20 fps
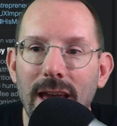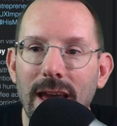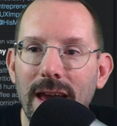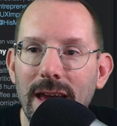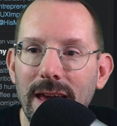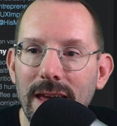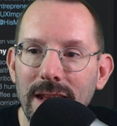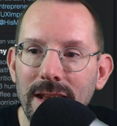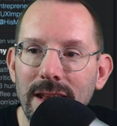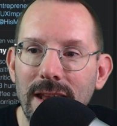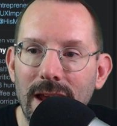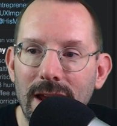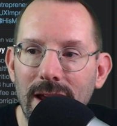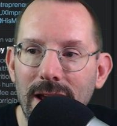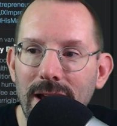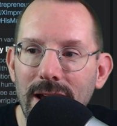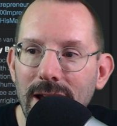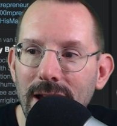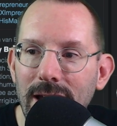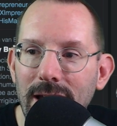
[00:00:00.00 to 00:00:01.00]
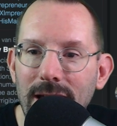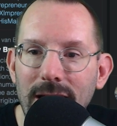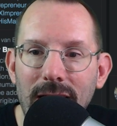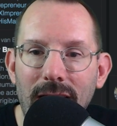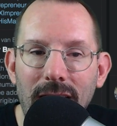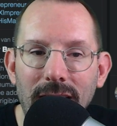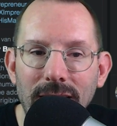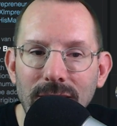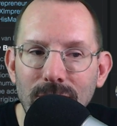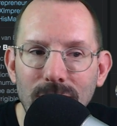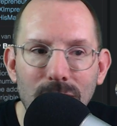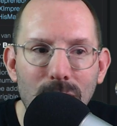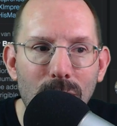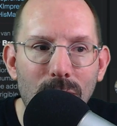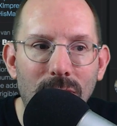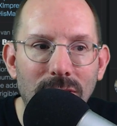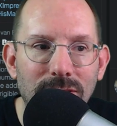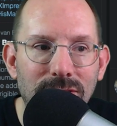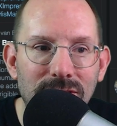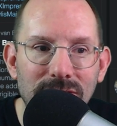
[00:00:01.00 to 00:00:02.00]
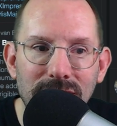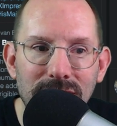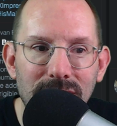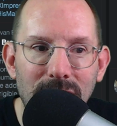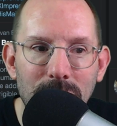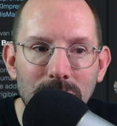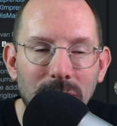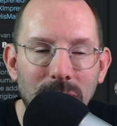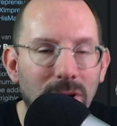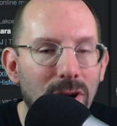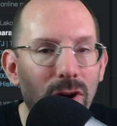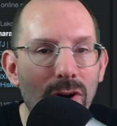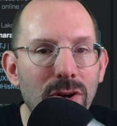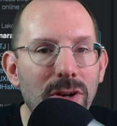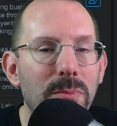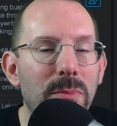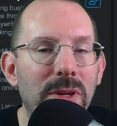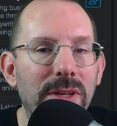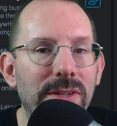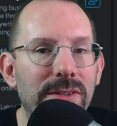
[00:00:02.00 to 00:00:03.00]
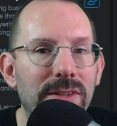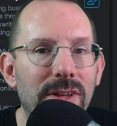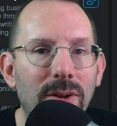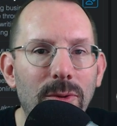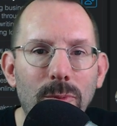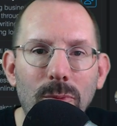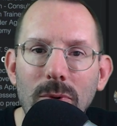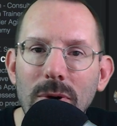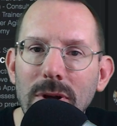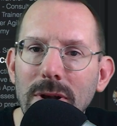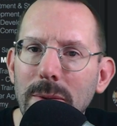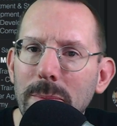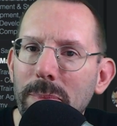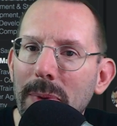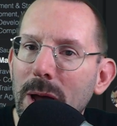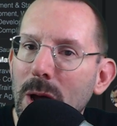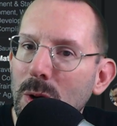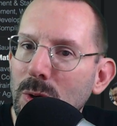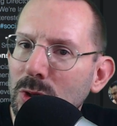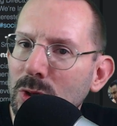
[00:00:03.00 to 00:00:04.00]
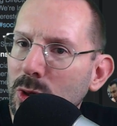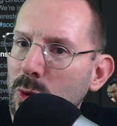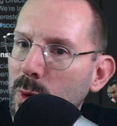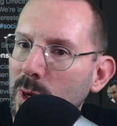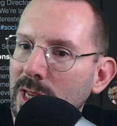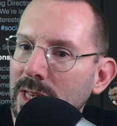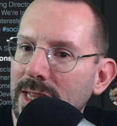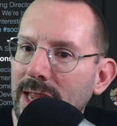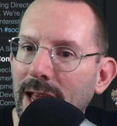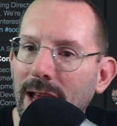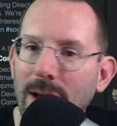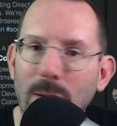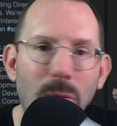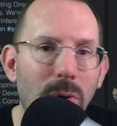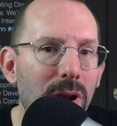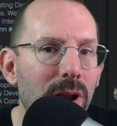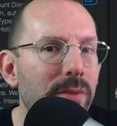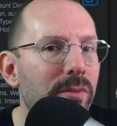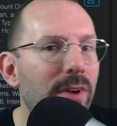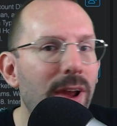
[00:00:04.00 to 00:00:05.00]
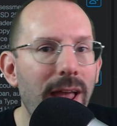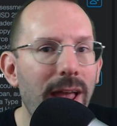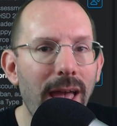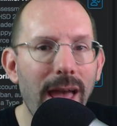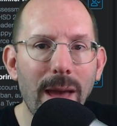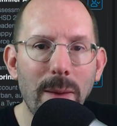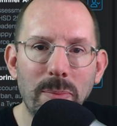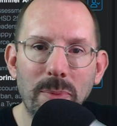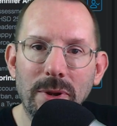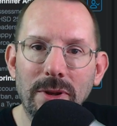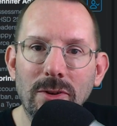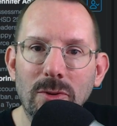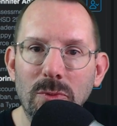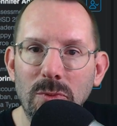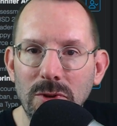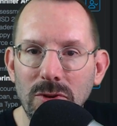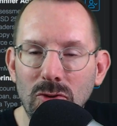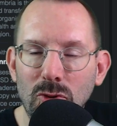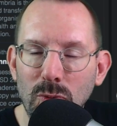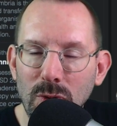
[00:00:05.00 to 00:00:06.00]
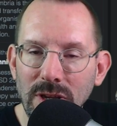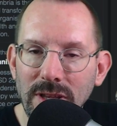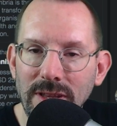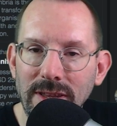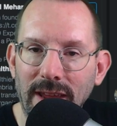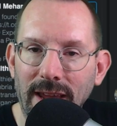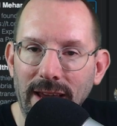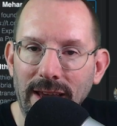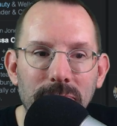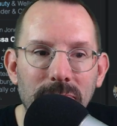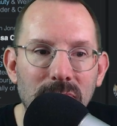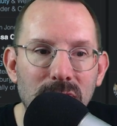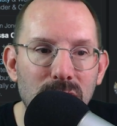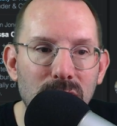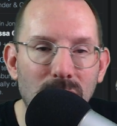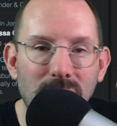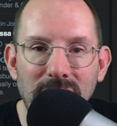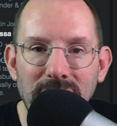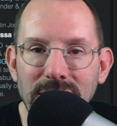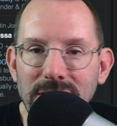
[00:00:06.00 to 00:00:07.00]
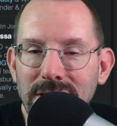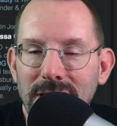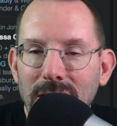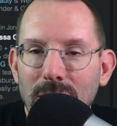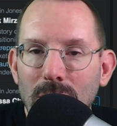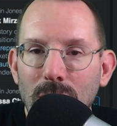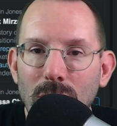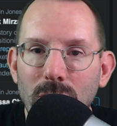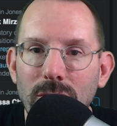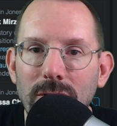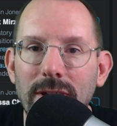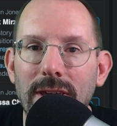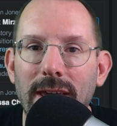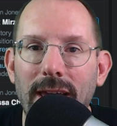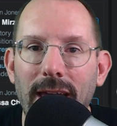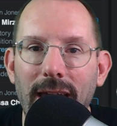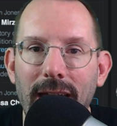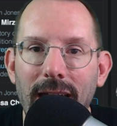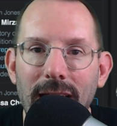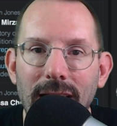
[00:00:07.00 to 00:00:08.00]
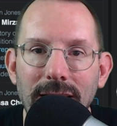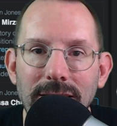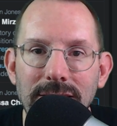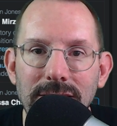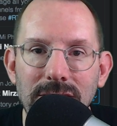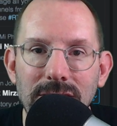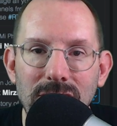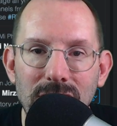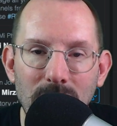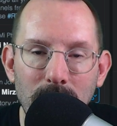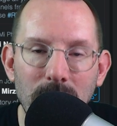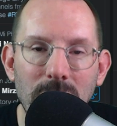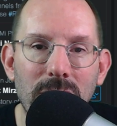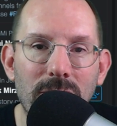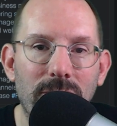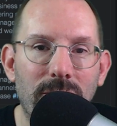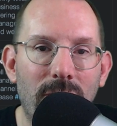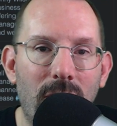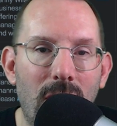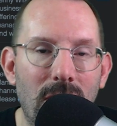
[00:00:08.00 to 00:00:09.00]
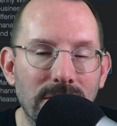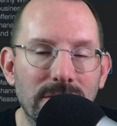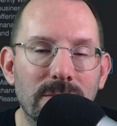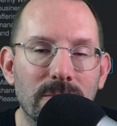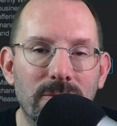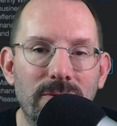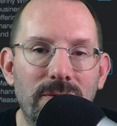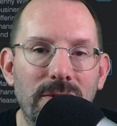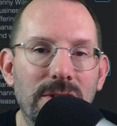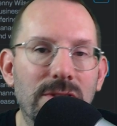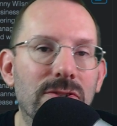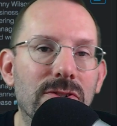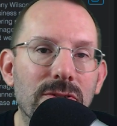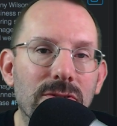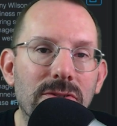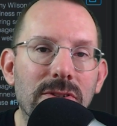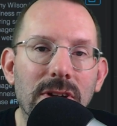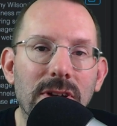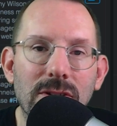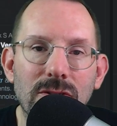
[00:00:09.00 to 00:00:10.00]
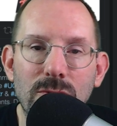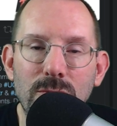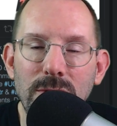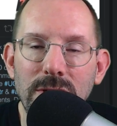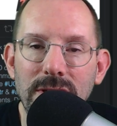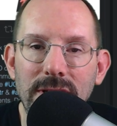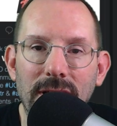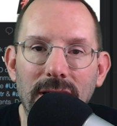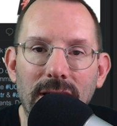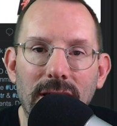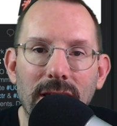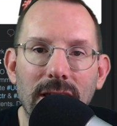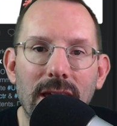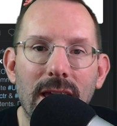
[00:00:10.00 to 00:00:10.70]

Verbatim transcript: And uh, I don't know, I just something occurred to me. Said, what about TweetDeck? Whatever happened with TweetDeck? So let's take a look at some of the awesome features that TweetDeck